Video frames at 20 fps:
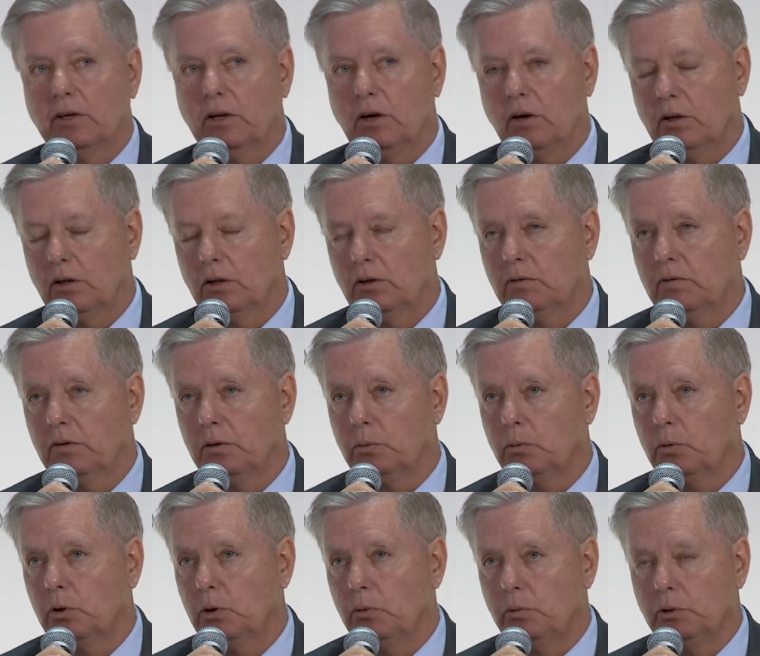all over the
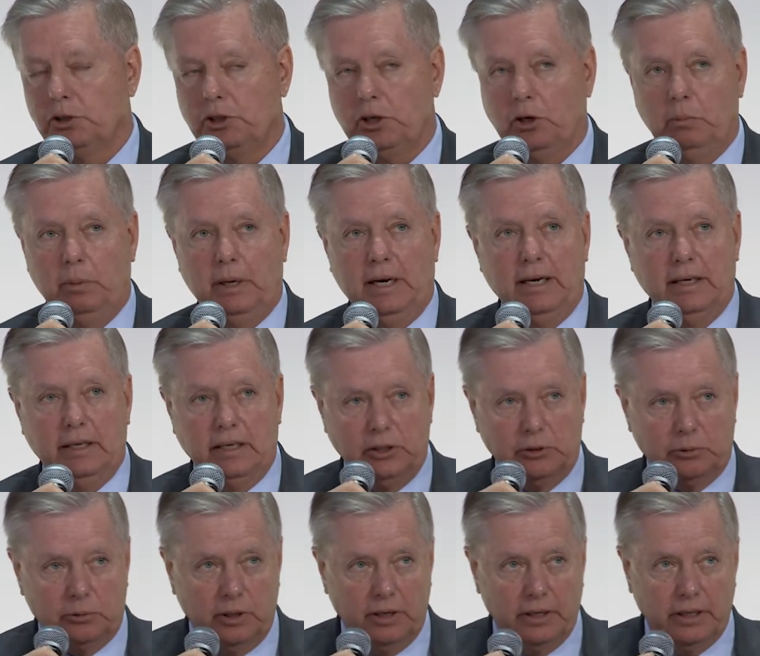world with Joe Biden.
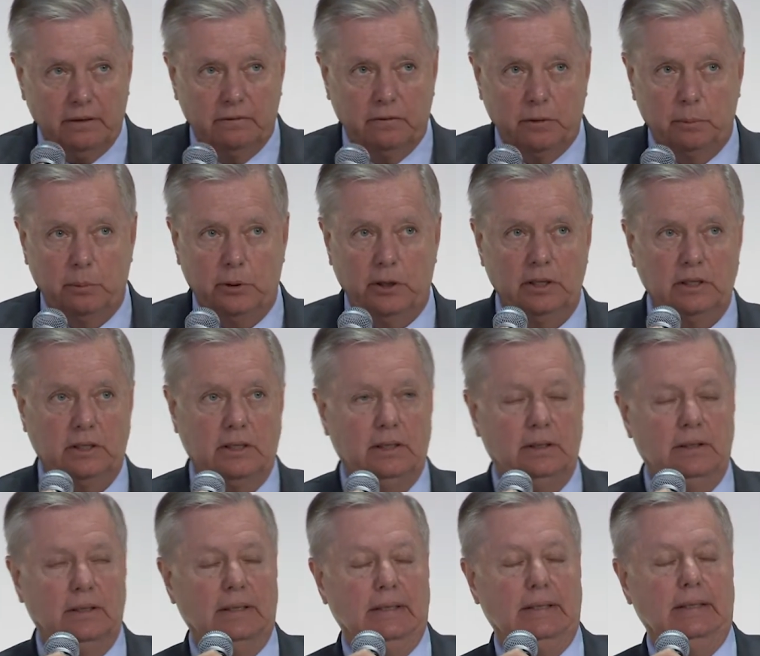He's running for president
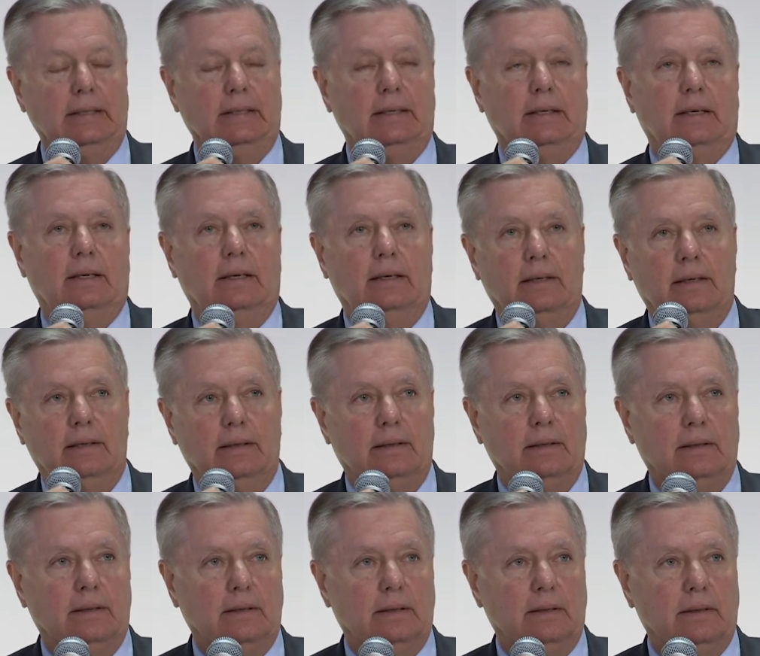
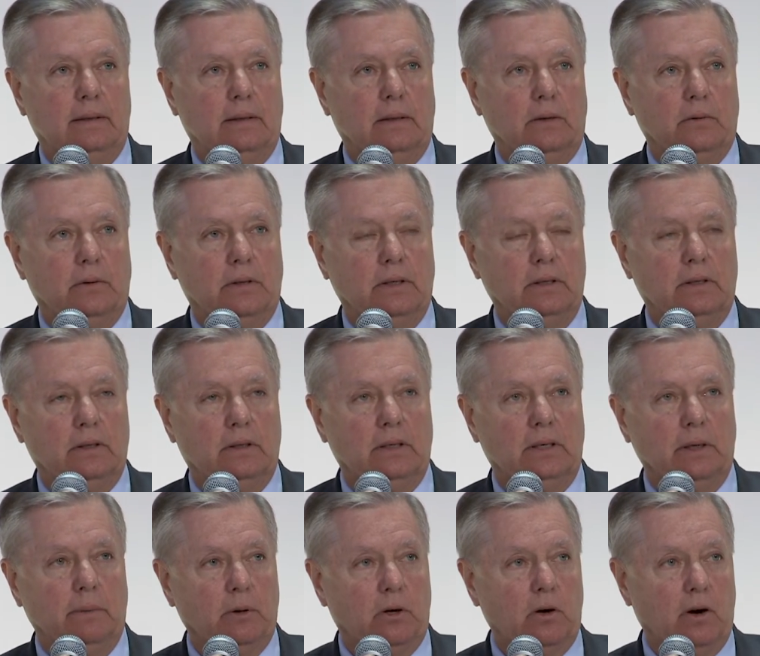on the
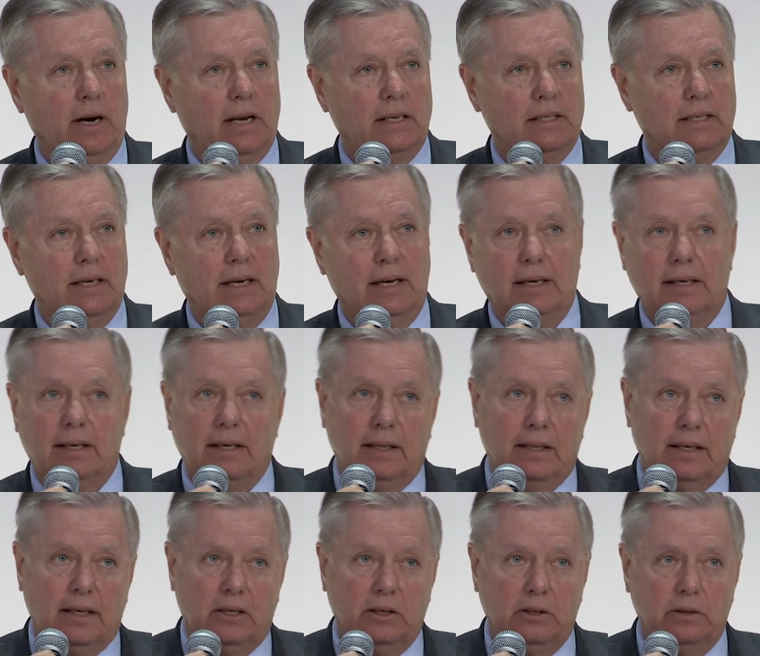Democratic side. I
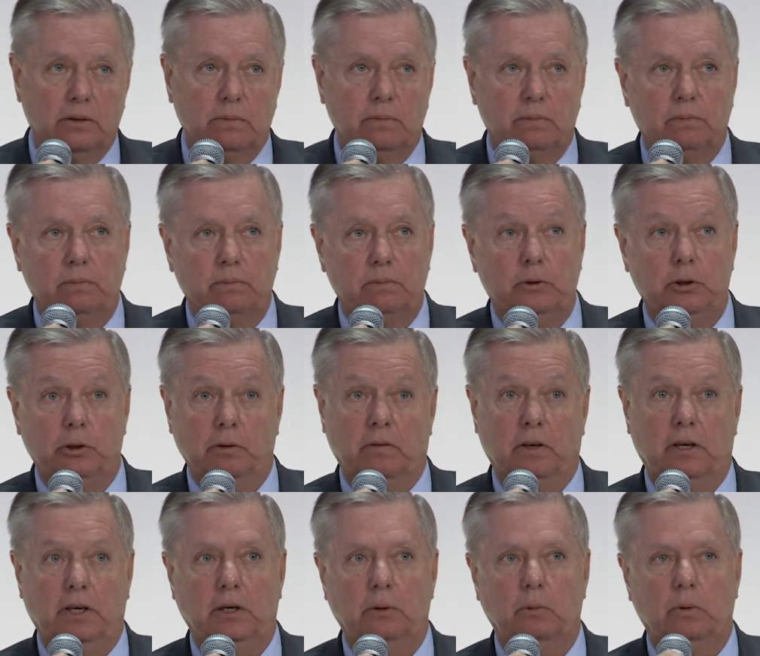think he'll do
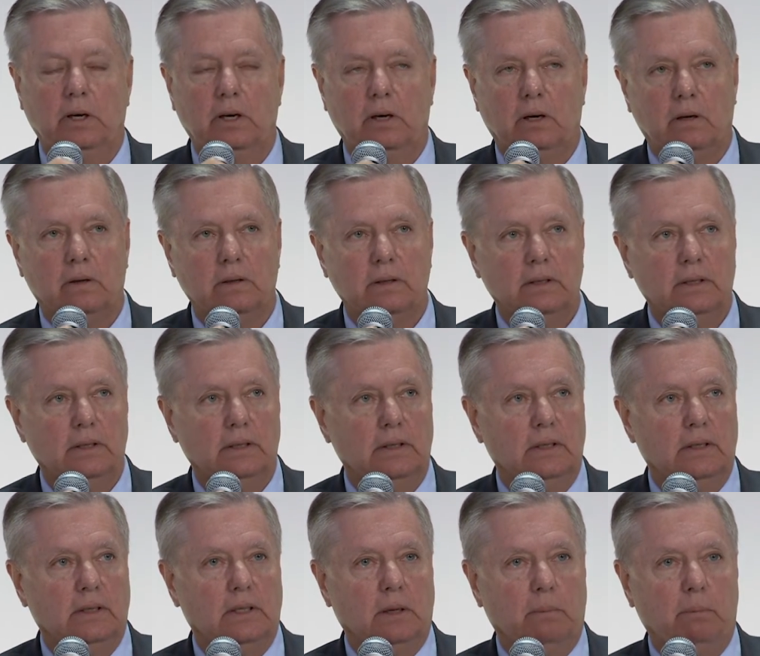very well.
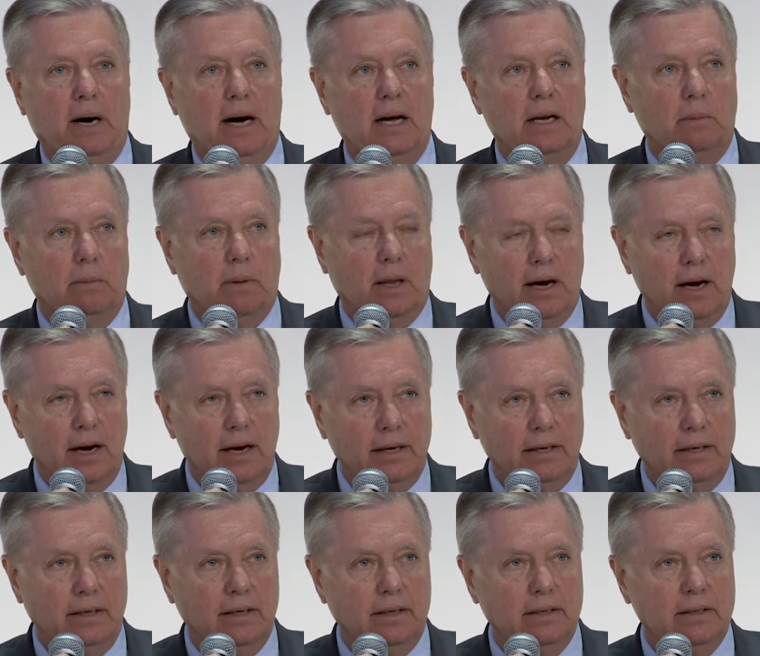The bottom line
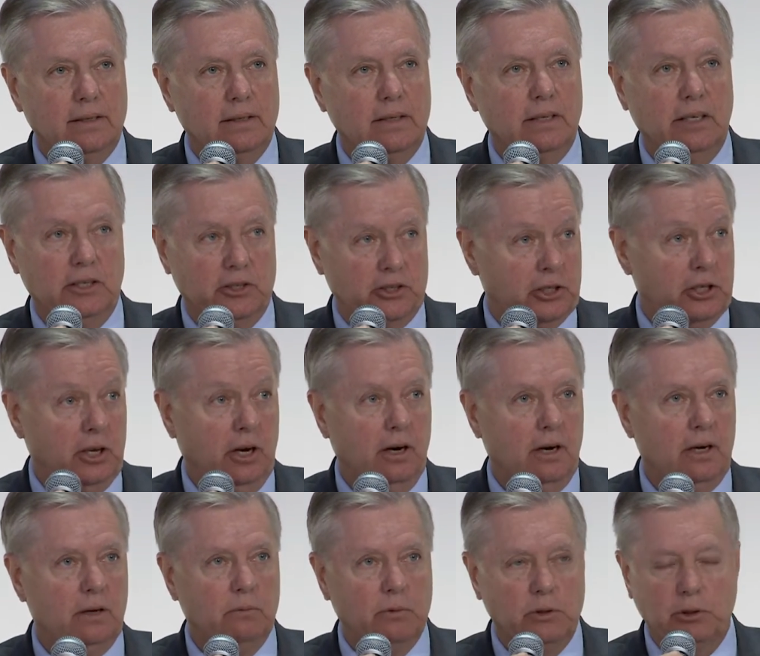is his
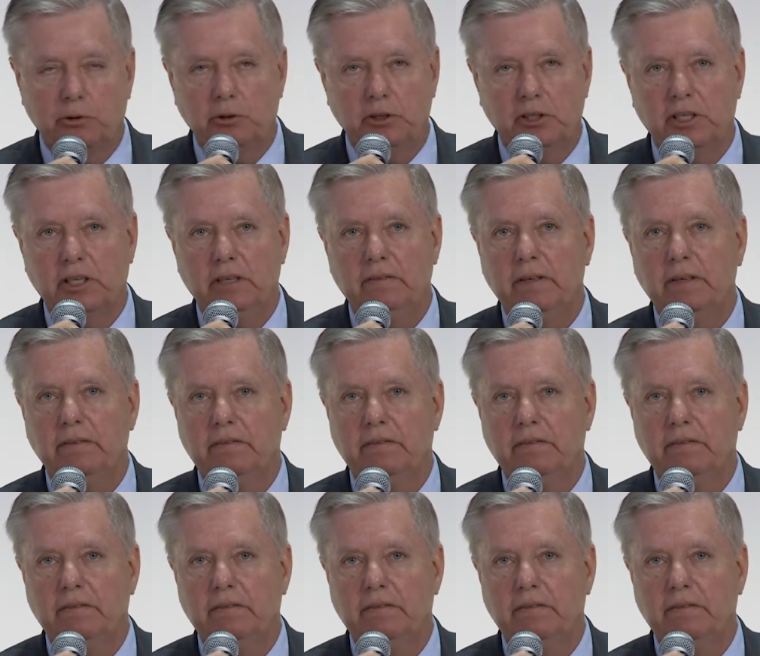son was receiving